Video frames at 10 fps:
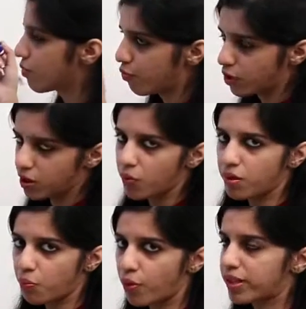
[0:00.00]

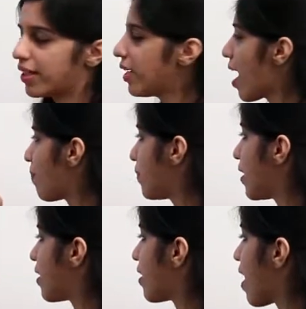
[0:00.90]
41.8 I am
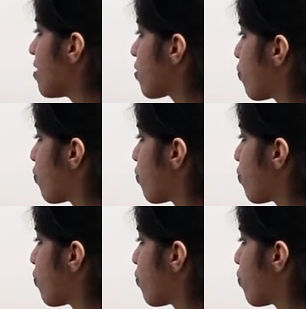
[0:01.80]
taking as